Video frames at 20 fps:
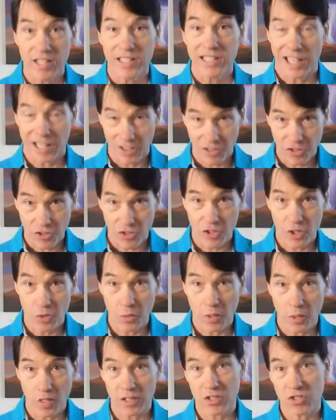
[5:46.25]

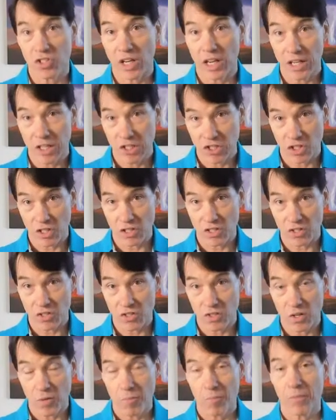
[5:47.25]
1031
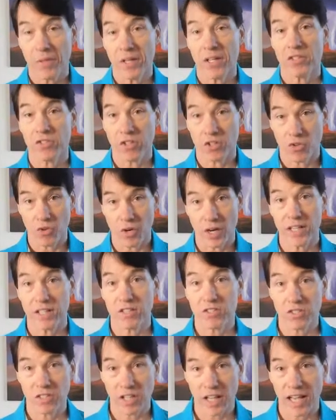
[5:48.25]
exchanges is the
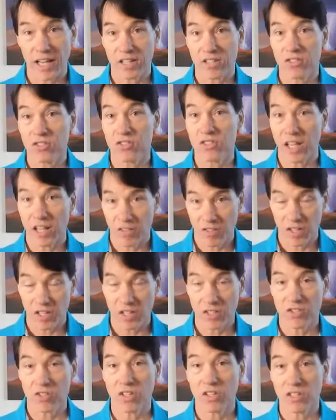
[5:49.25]
greatest tax
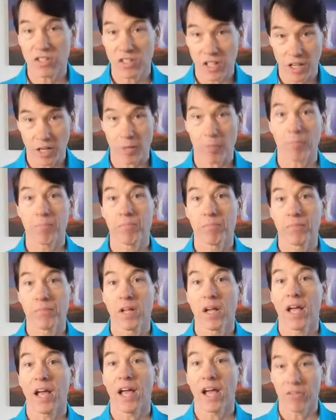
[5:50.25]
savings tip
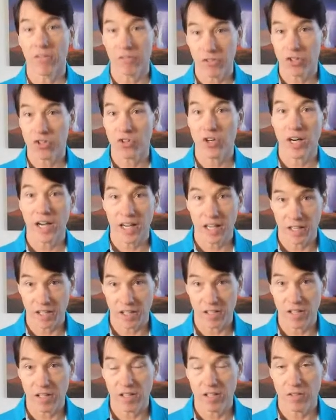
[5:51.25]
ever
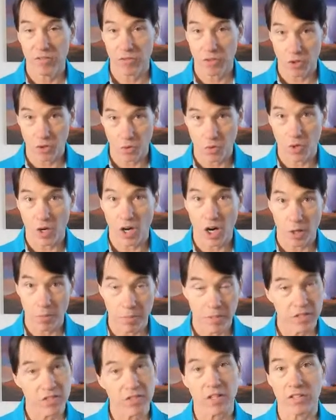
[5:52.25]
created for our
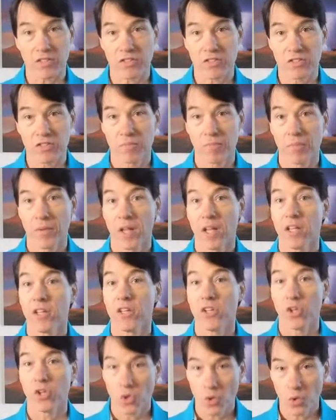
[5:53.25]
business.
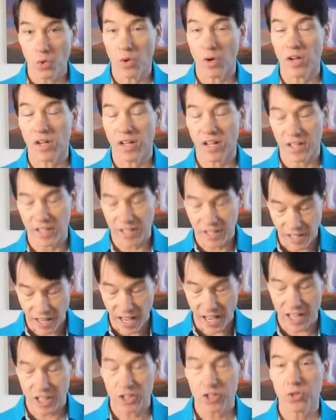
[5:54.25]
You can
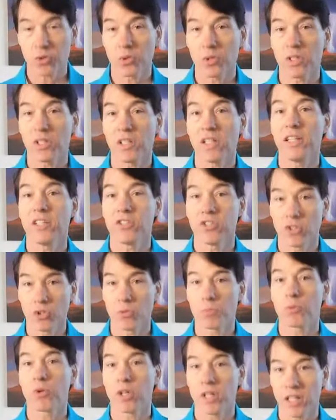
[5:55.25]
actually
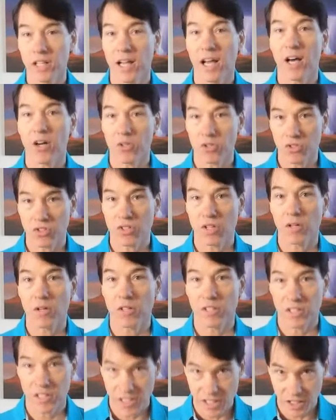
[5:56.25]
do pretty
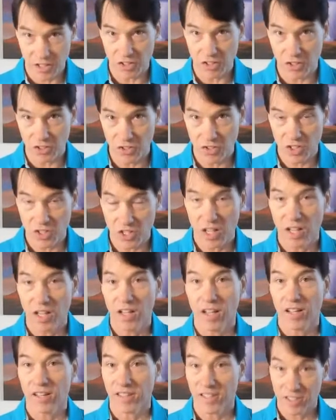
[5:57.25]
house deals,
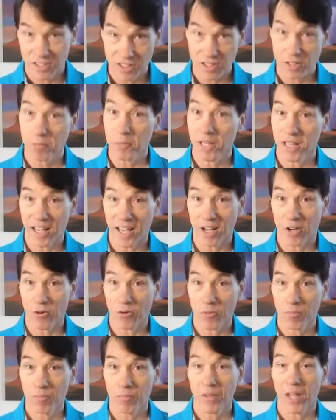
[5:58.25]
listen to me
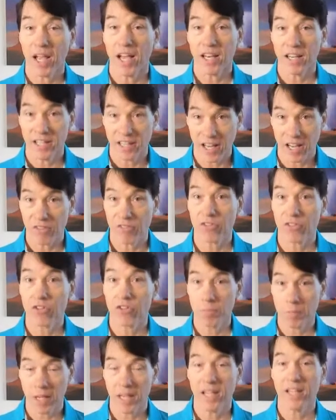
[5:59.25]
now, and
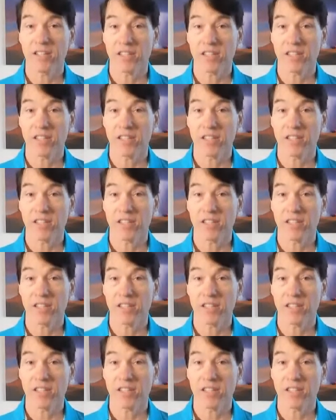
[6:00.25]
never pay